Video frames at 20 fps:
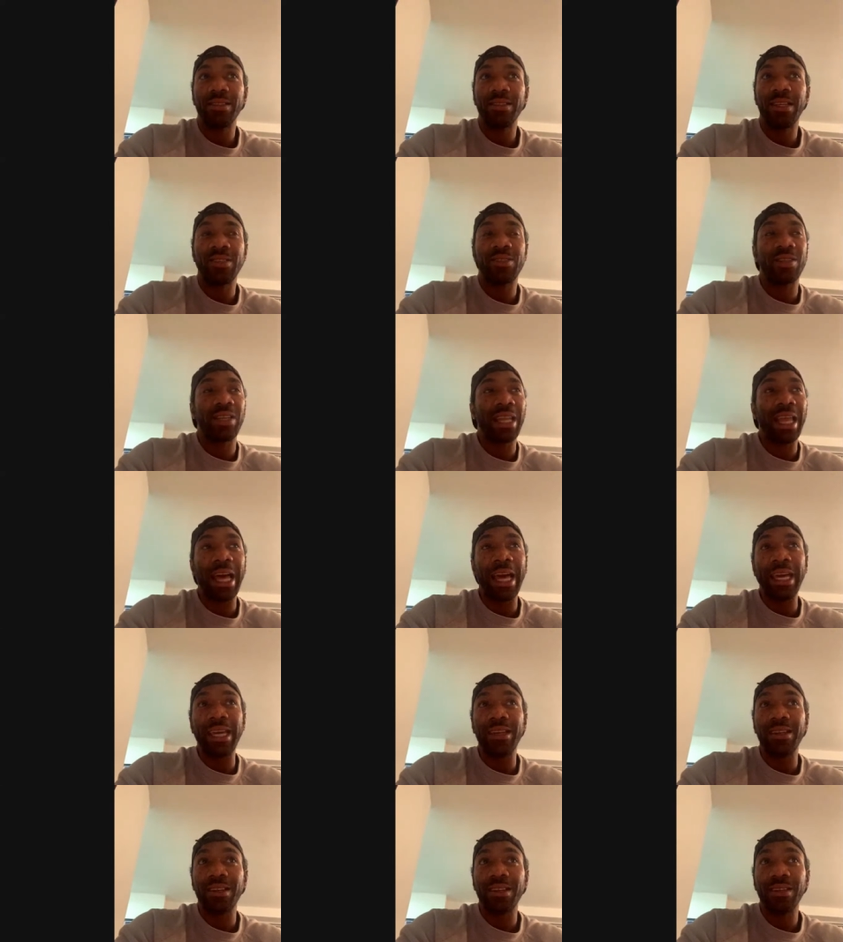It's
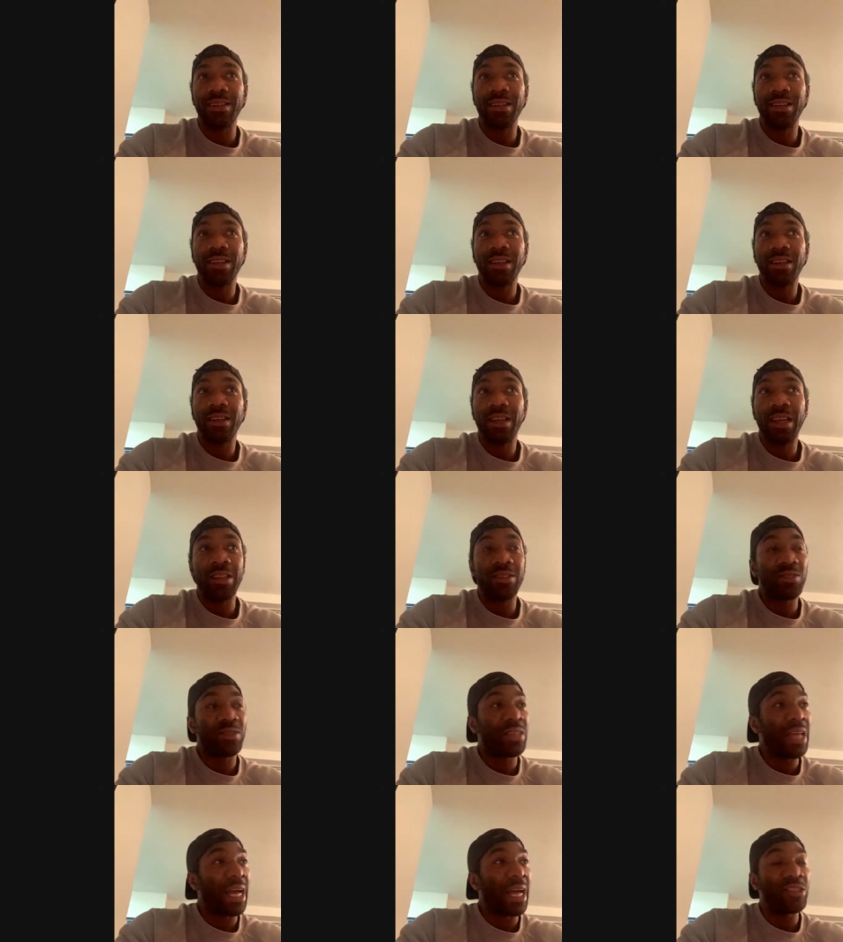light.
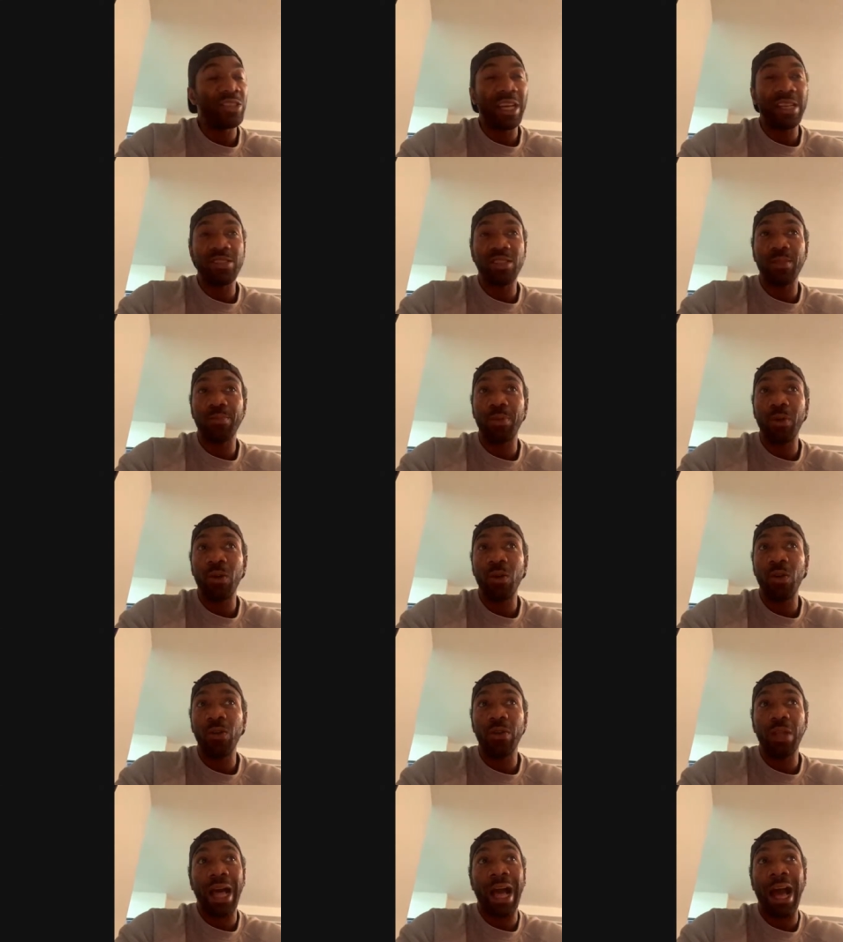It's
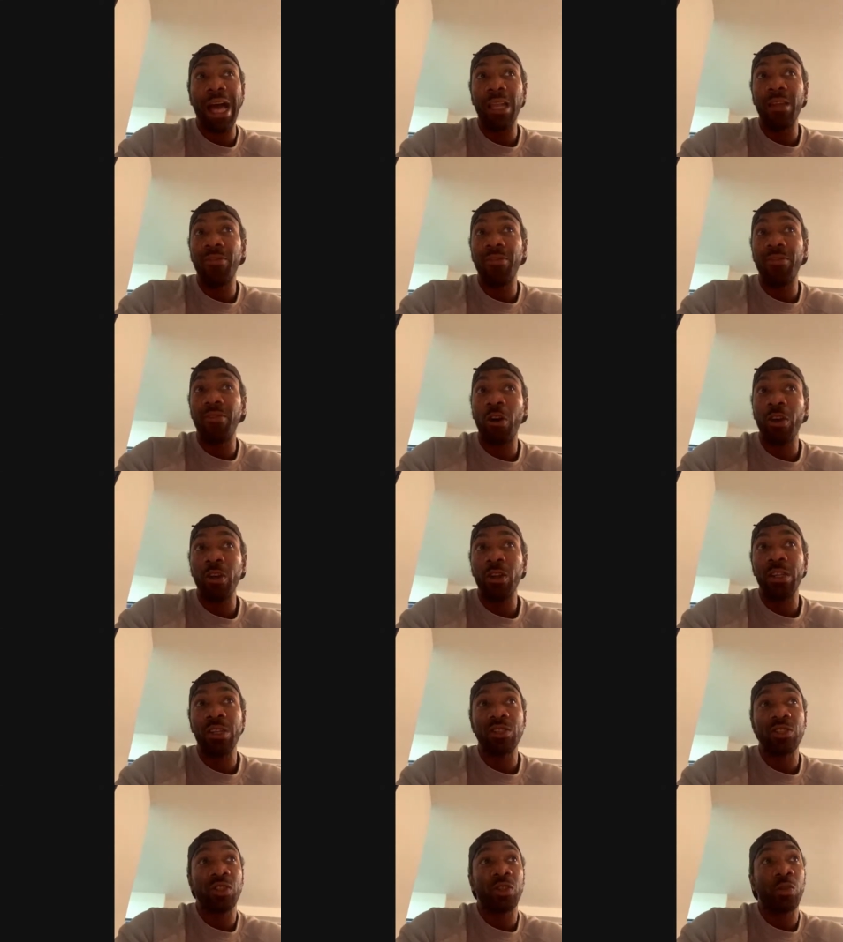digestible. Olive oil
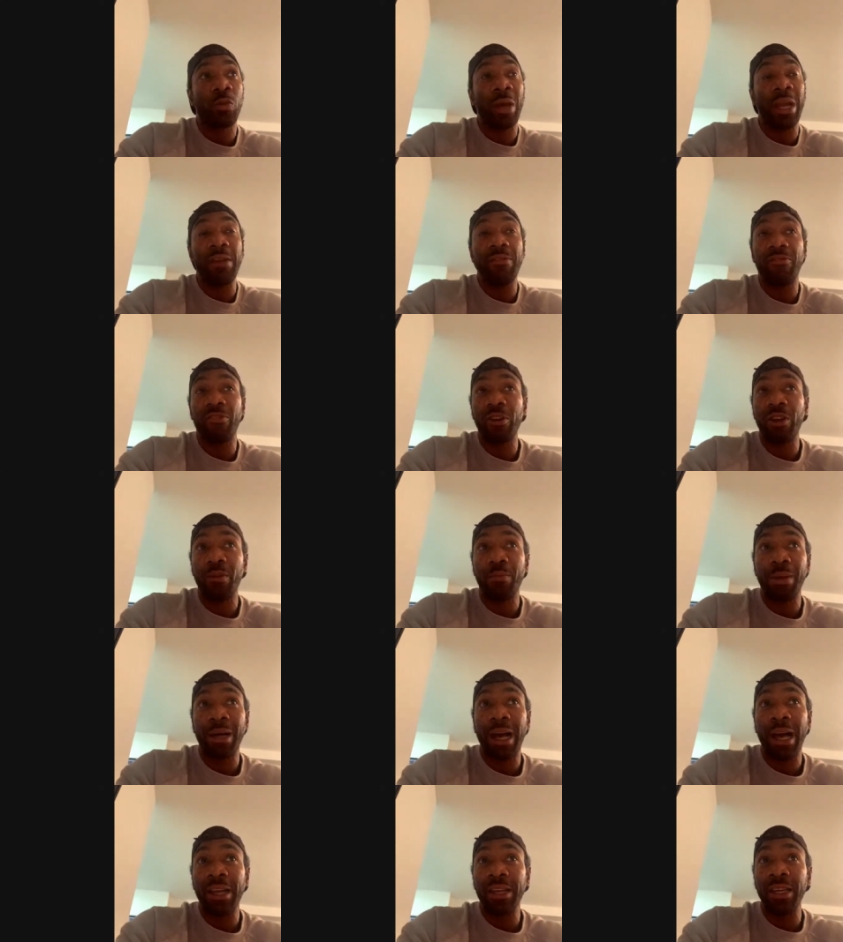is great for your
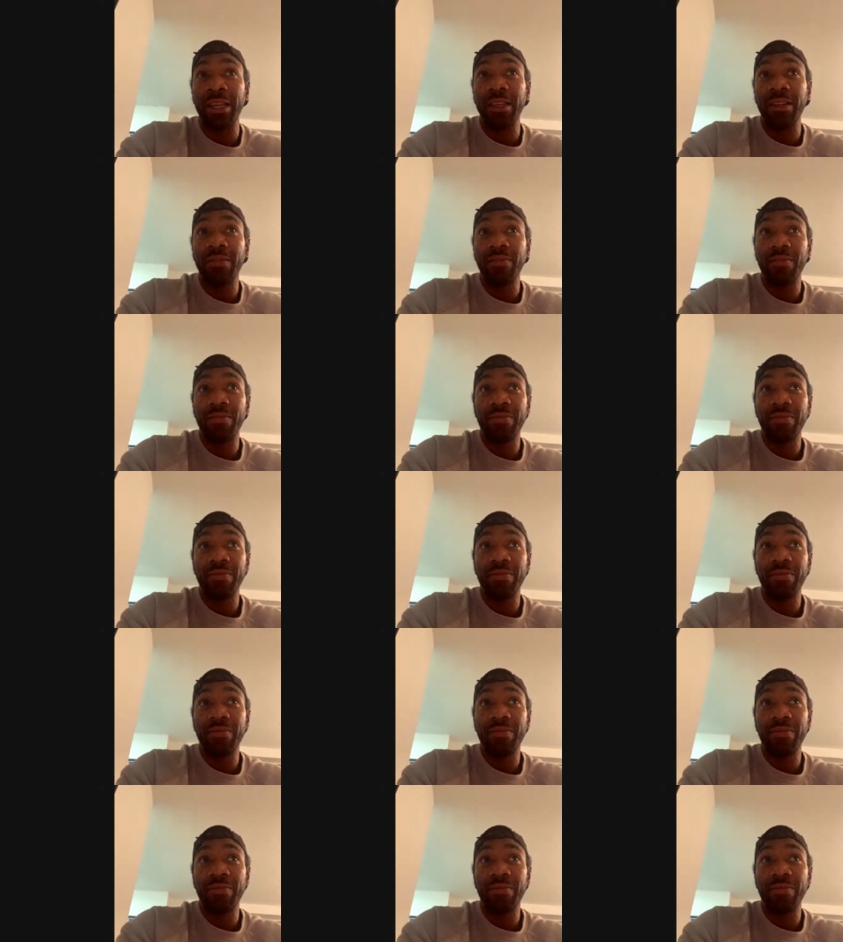body.